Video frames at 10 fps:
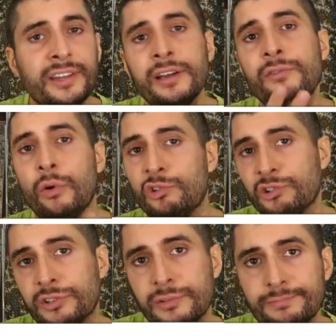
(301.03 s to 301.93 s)

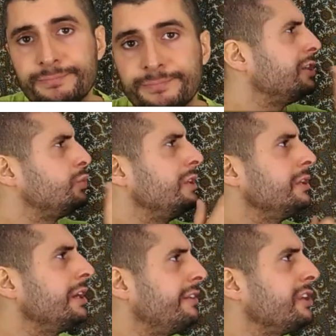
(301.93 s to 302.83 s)
divergent. It will
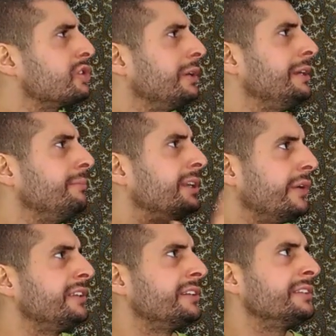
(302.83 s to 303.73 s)
eventually be
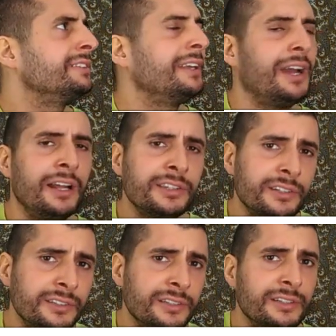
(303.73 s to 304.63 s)
greater than
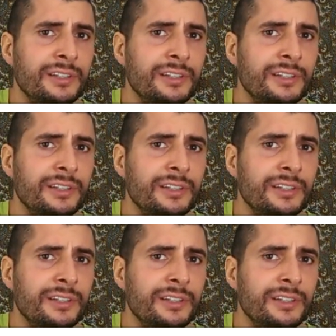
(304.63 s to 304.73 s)
100,